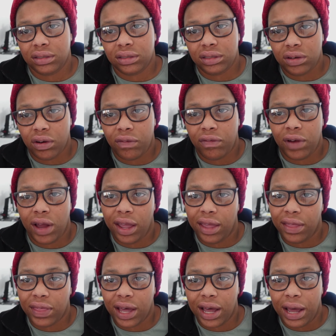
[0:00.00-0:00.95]
and stuff like
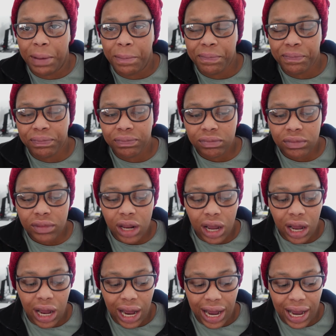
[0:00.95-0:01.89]
that.
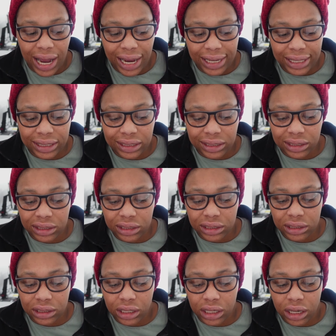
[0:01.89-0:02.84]
And
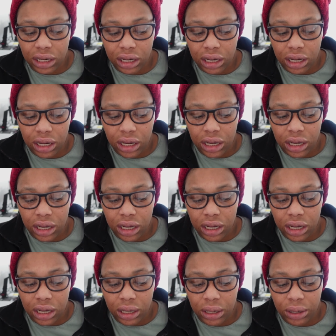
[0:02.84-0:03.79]

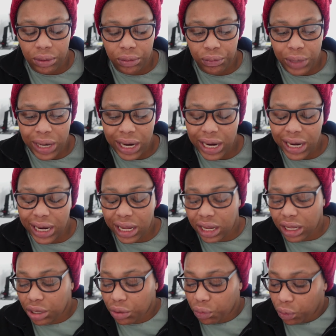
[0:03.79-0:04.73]
really,
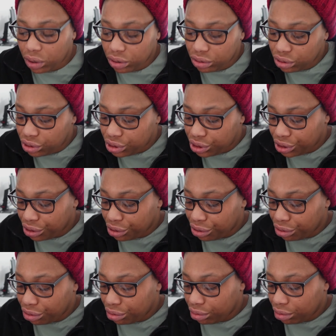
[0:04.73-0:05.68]
you want
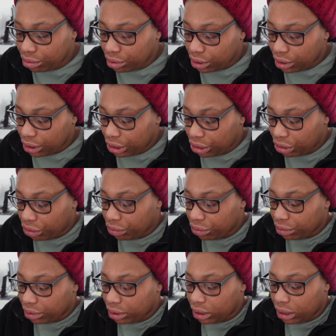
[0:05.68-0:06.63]
to, you
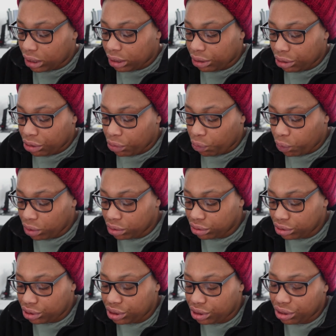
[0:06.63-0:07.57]

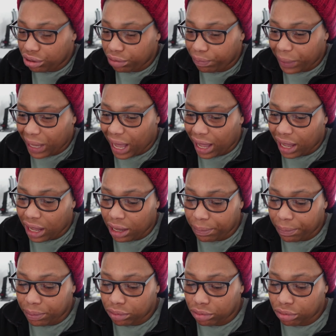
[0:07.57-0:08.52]
want to be
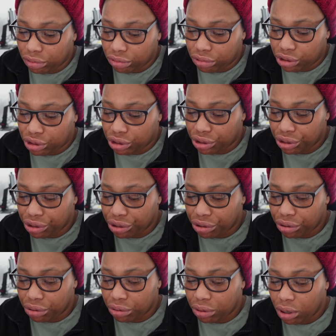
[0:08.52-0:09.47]
able
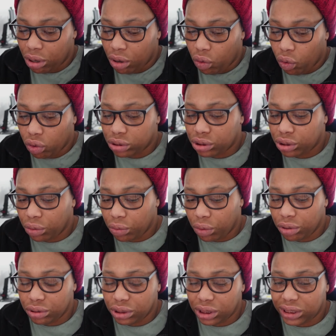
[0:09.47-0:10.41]
to also
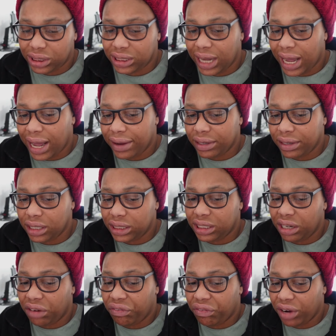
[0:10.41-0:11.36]
understand
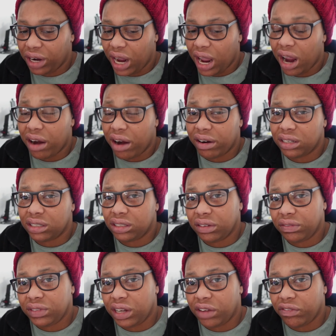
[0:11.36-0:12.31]
different areas
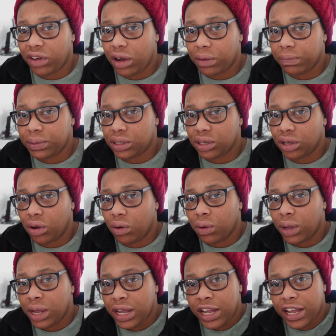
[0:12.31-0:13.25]
of DevOps. So
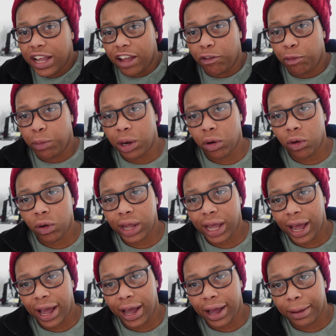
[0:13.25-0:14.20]
if we look
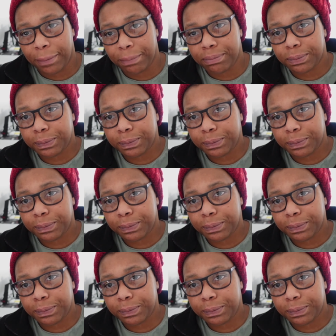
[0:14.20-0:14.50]
at